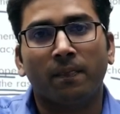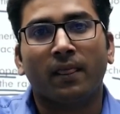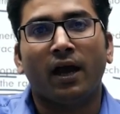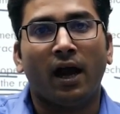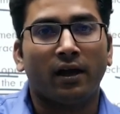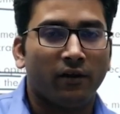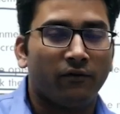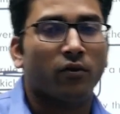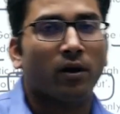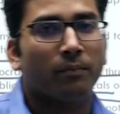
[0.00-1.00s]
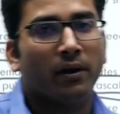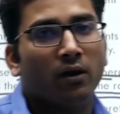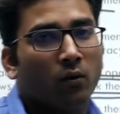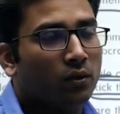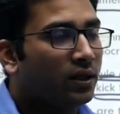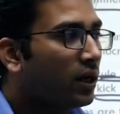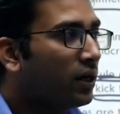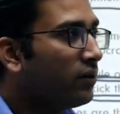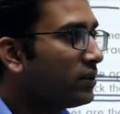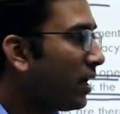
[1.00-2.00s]
and if you compare with the
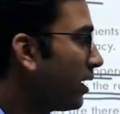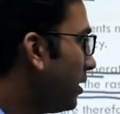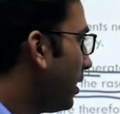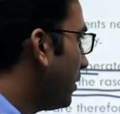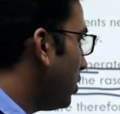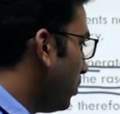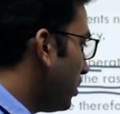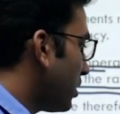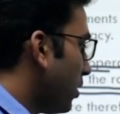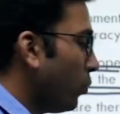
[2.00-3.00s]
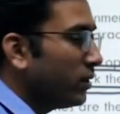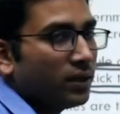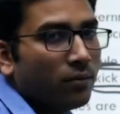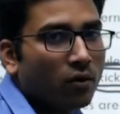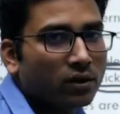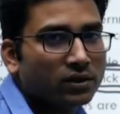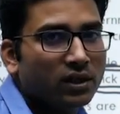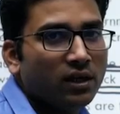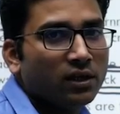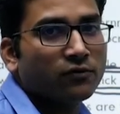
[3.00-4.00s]
countries like India and the US where the democracy
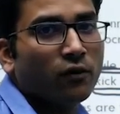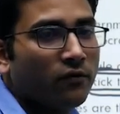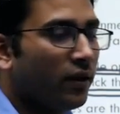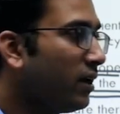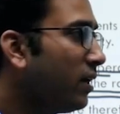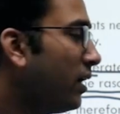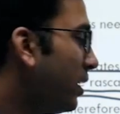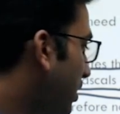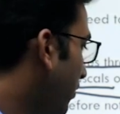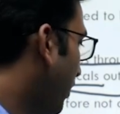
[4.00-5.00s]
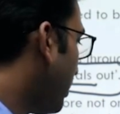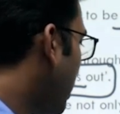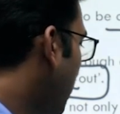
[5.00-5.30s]
is fulfilling its interest.